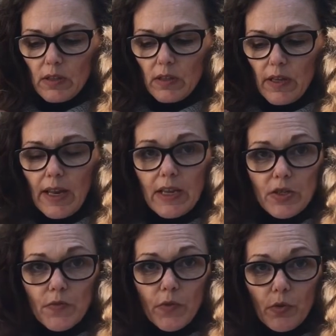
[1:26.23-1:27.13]
the
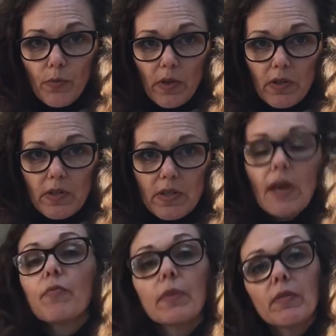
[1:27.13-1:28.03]
last few months,
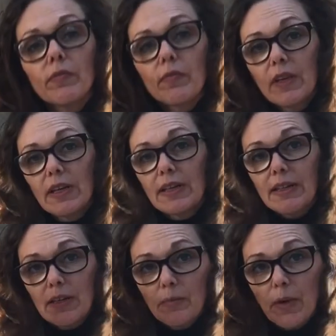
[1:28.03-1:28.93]
I've been feeling it
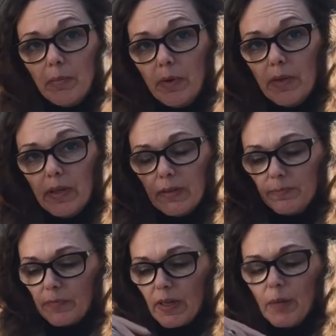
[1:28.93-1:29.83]
in my body,
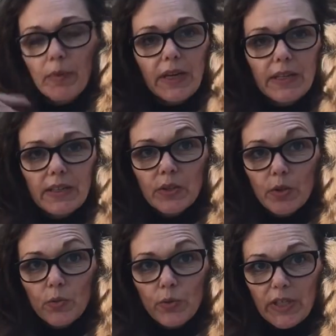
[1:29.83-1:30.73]
but I didn't
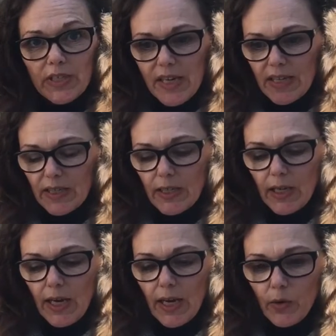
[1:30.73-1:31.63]
know exactly
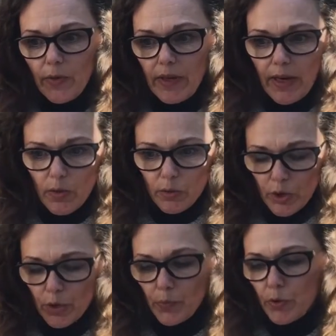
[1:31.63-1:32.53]
how the
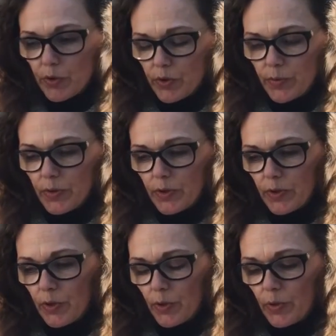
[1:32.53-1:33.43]
outcome would
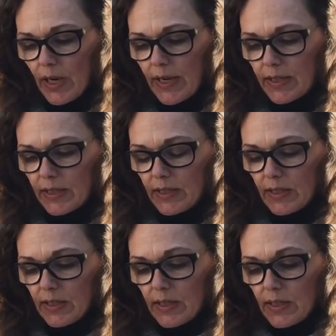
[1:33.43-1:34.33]
look like.
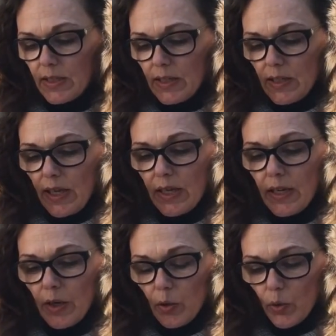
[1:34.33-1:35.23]

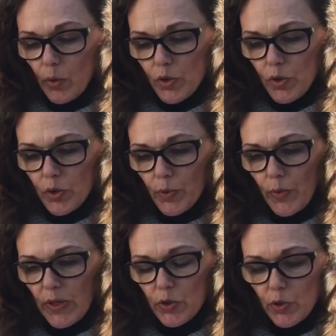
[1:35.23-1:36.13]
And I also
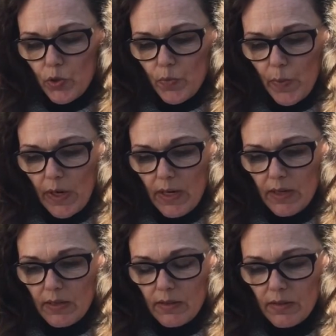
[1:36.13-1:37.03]
went to
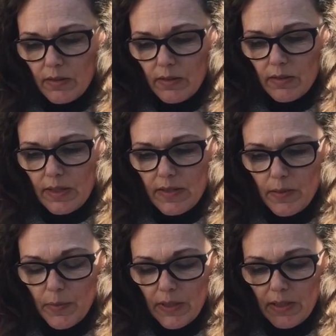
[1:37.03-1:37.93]
Spain in the
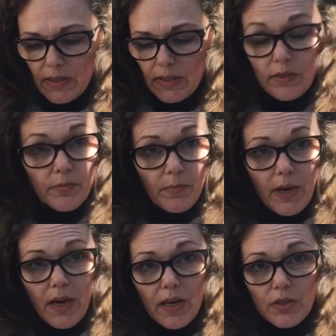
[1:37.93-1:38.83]
beginning of
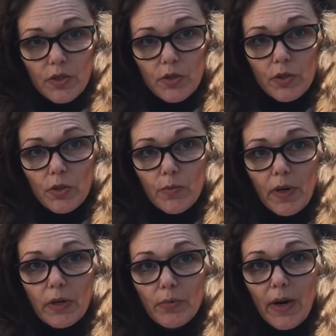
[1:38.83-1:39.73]
March to do my
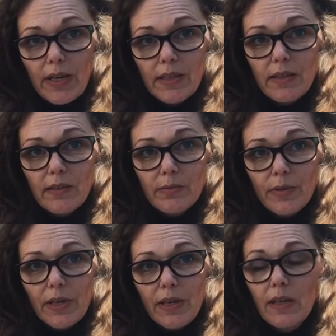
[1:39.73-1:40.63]
Reiki
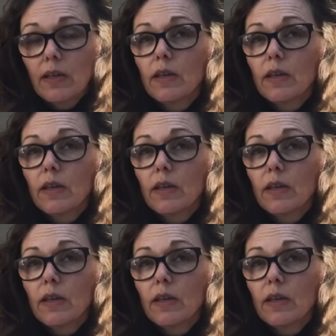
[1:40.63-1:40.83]
3,